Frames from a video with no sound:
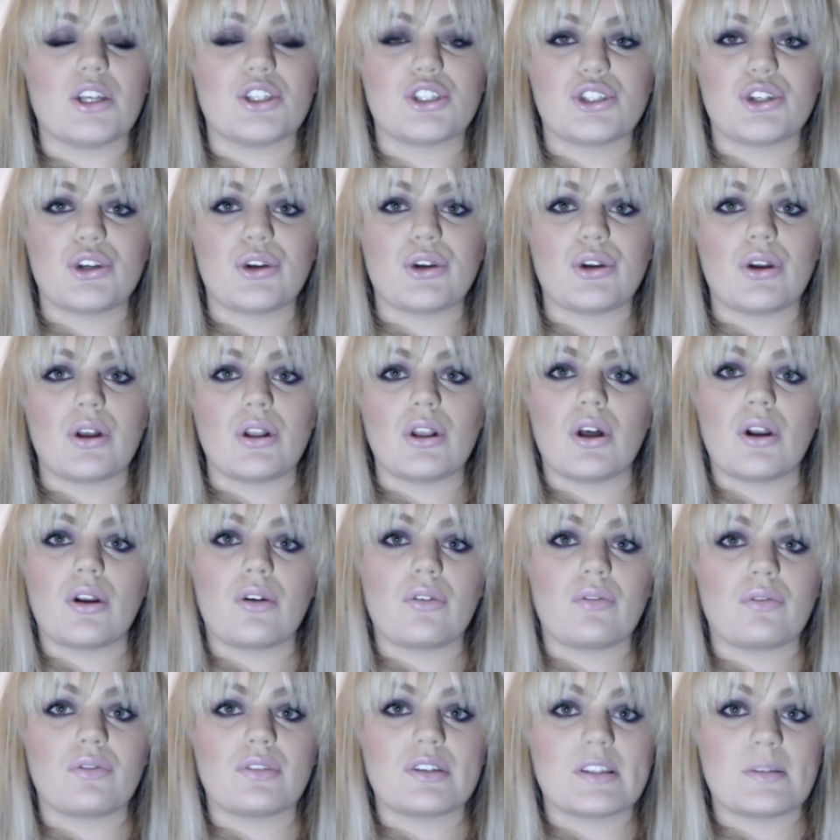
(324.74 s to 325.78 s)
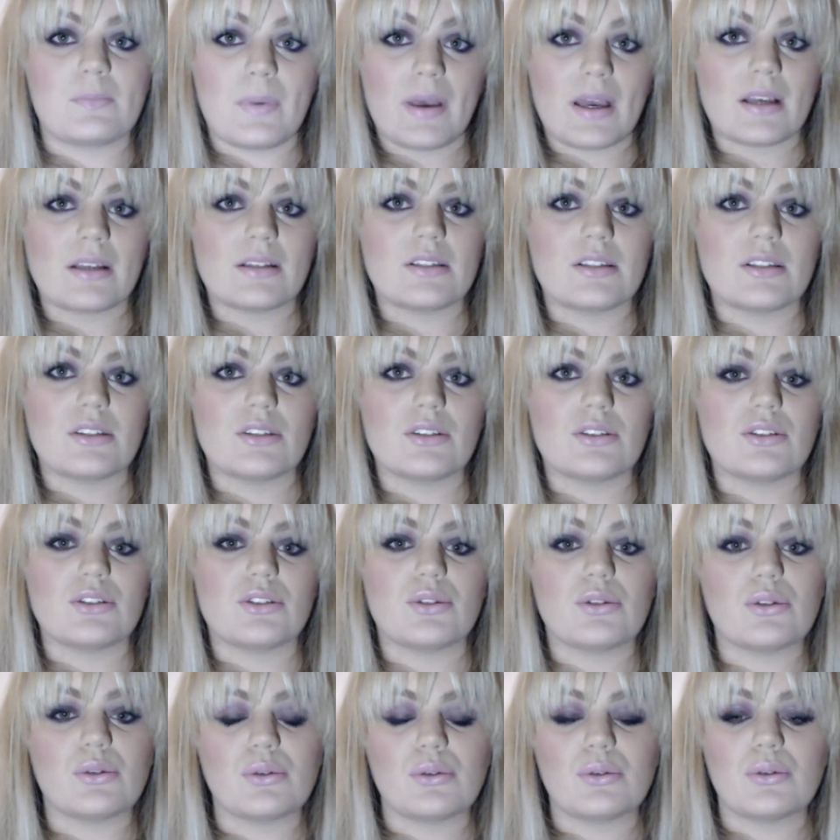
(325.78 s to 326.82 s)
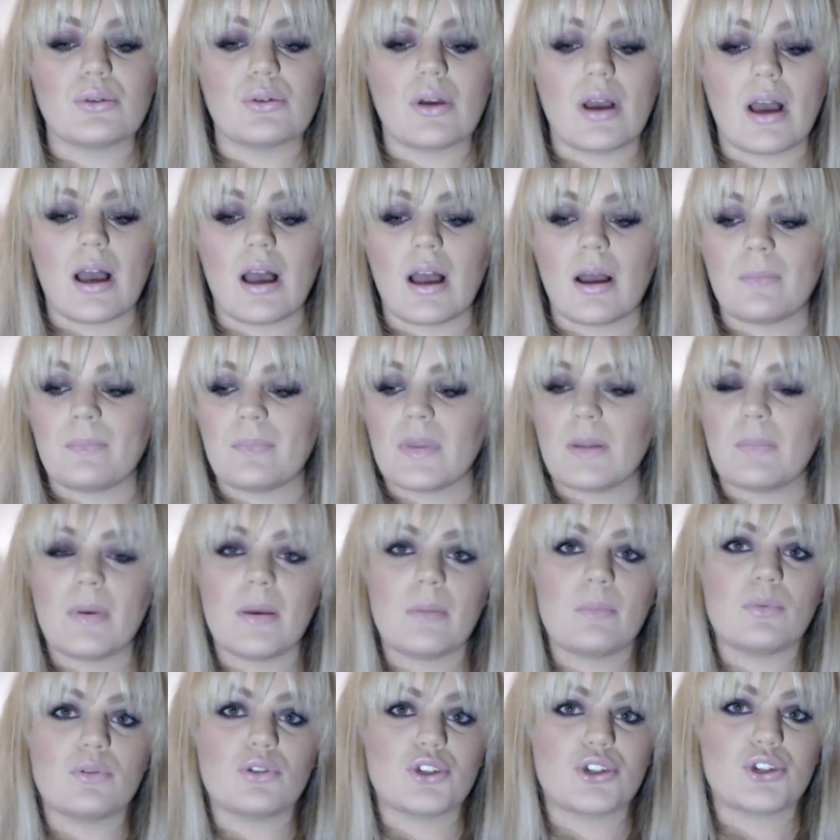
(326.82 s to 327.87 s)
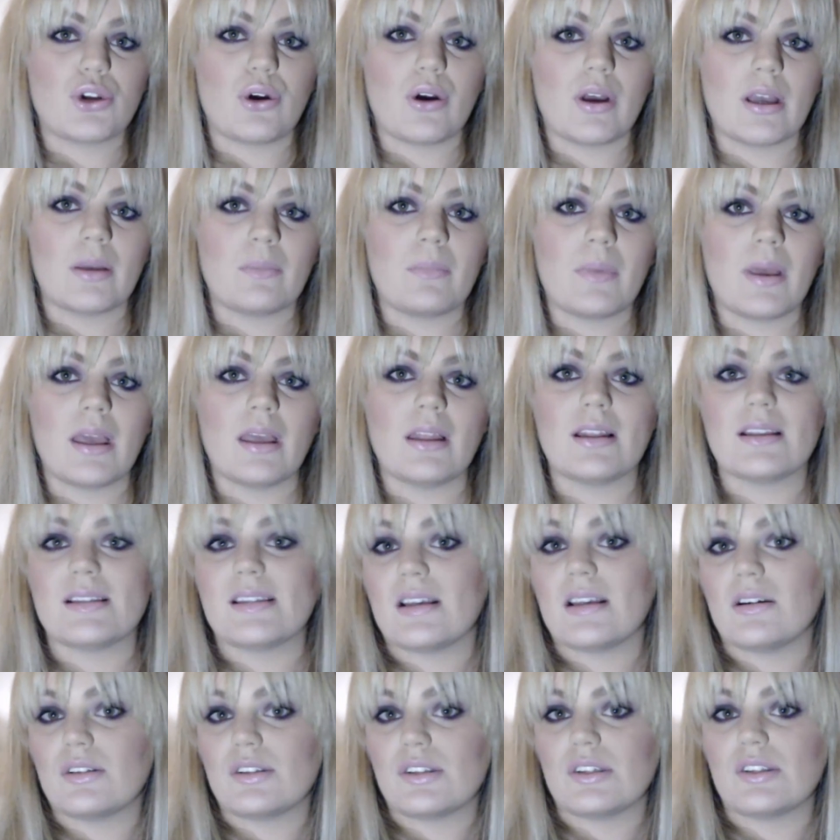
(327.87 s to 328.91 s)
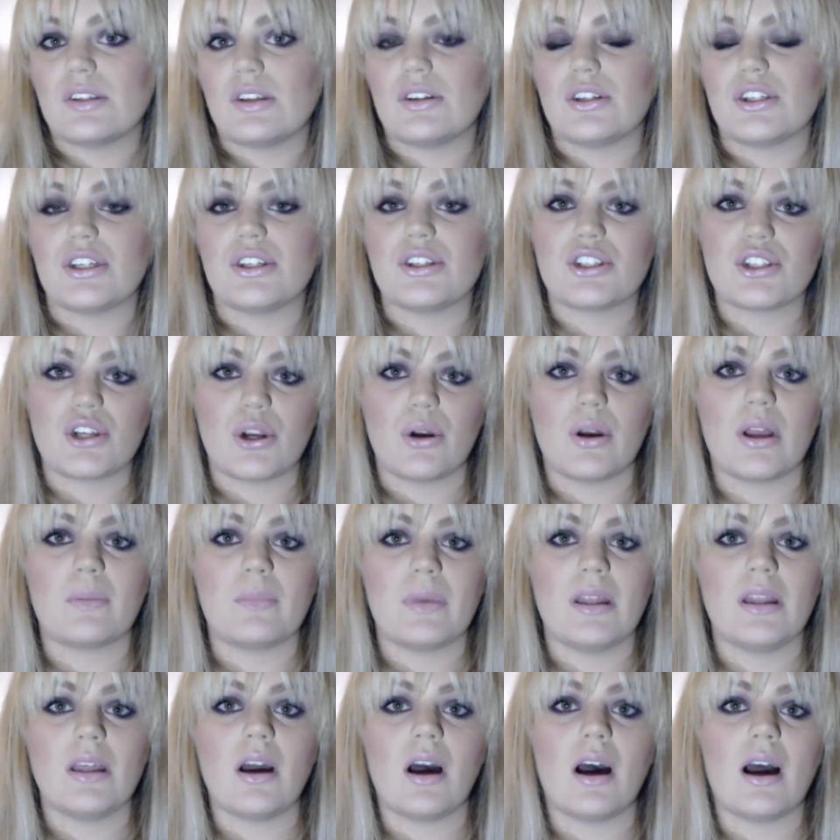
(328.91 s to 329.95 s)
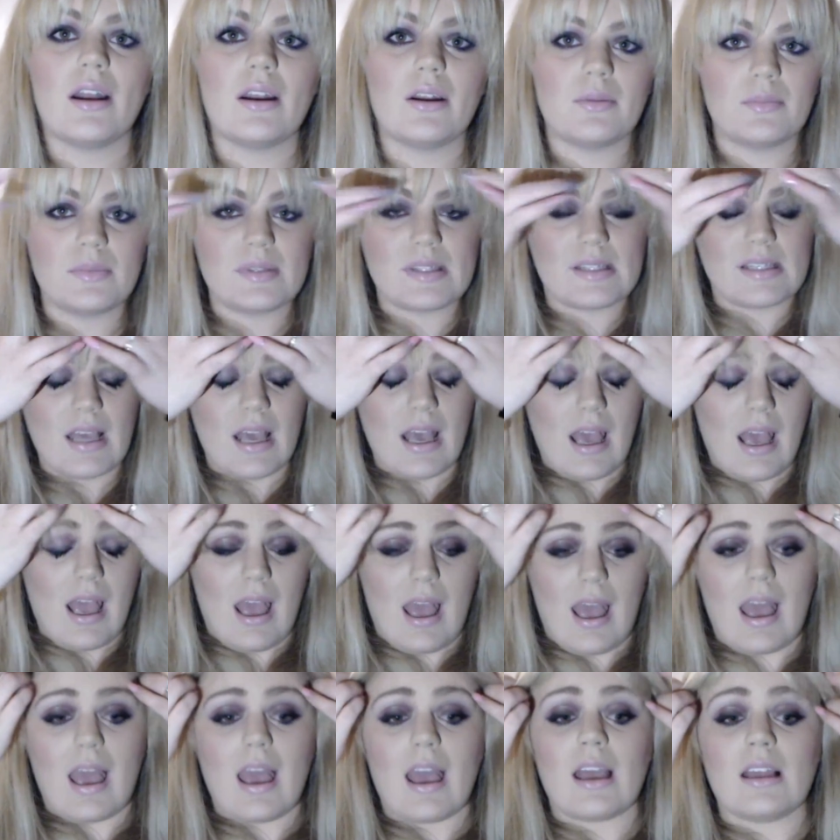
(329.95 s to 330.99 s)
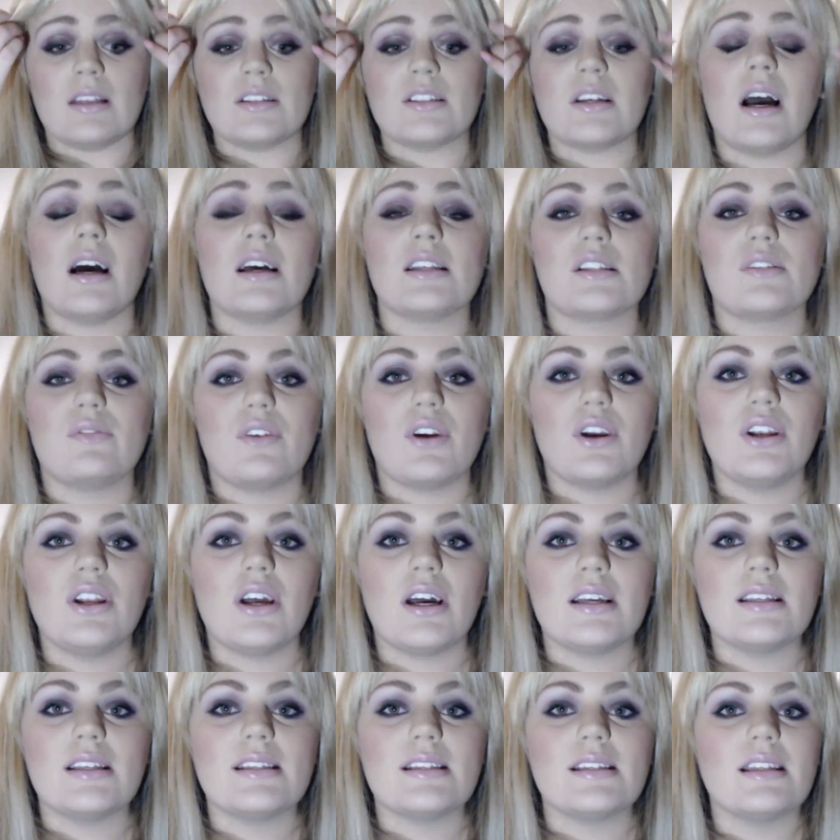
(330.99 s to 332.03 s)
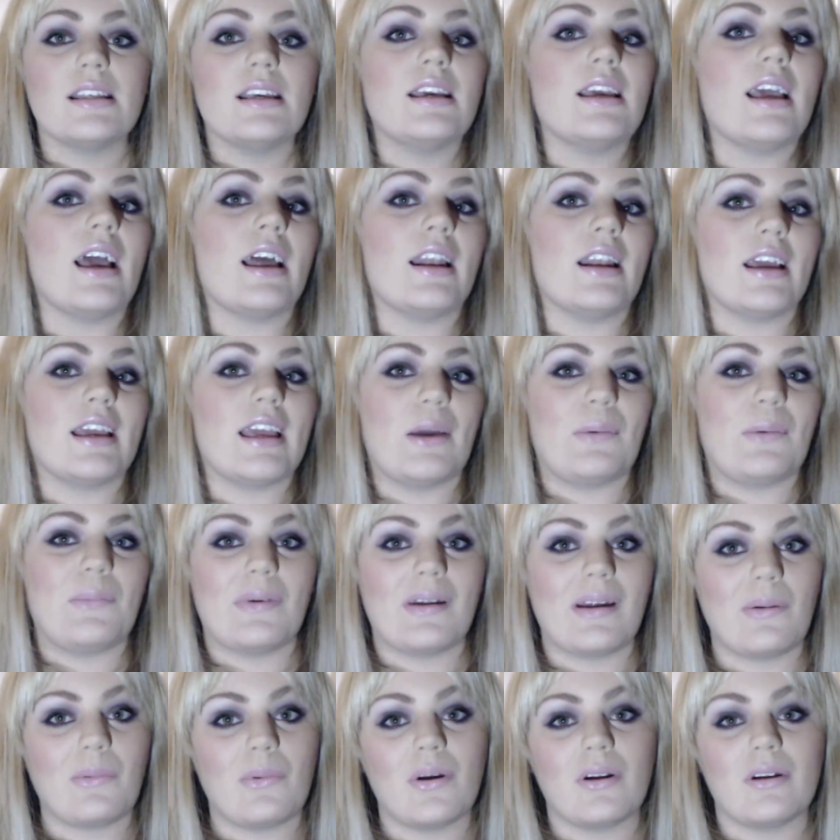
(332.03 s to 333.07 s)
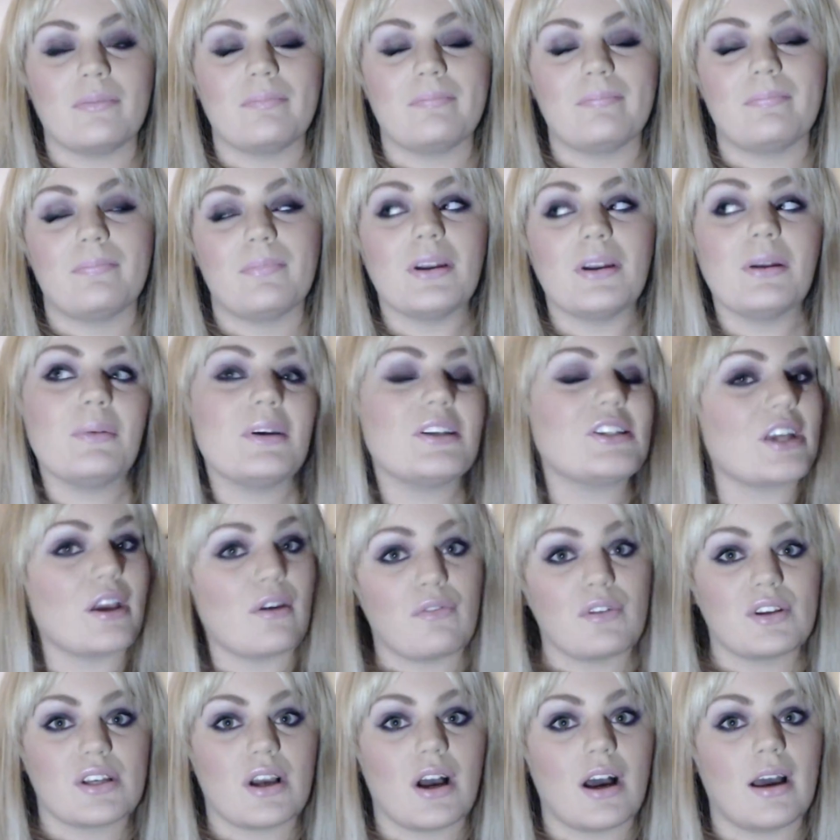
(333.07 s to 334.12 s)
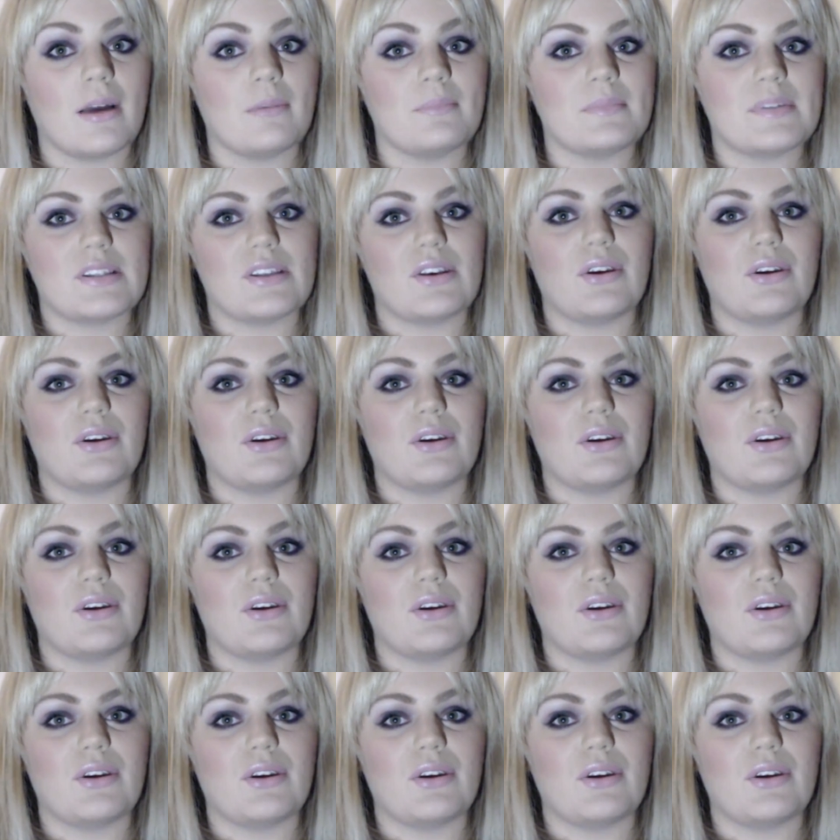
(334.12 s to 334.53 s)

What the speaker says: I show a lot of respect to the people showing me, the sales associates showing me the items, and I ask very nicely, and I get what I want pretty much every time.